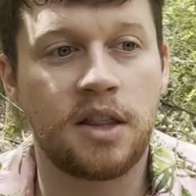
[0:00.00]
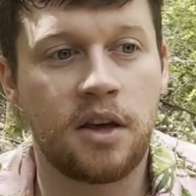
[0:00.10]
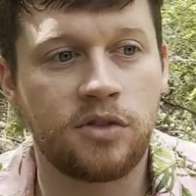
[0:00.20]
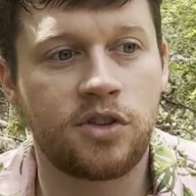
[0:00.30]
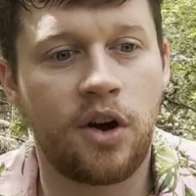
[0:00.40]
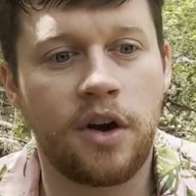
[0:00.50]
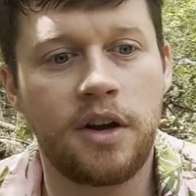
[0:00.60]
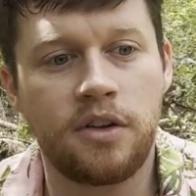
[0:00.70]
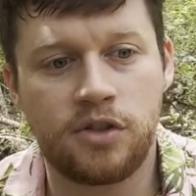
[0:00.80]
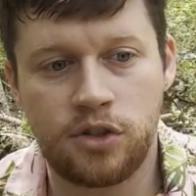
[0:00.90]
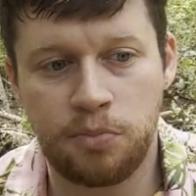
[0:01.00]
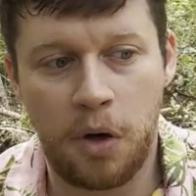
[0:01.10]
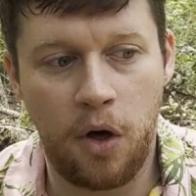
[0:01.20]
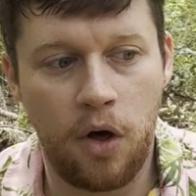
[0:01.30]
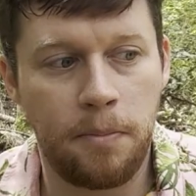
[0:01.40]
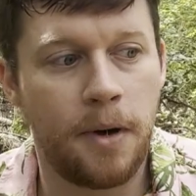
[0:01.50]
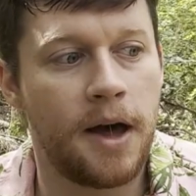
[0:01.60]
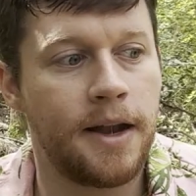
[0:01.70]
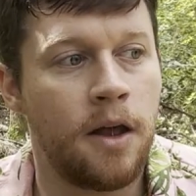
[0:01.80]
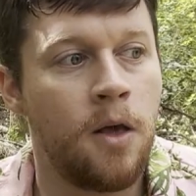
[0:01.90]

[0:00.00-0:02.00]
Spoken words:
They'll start small, but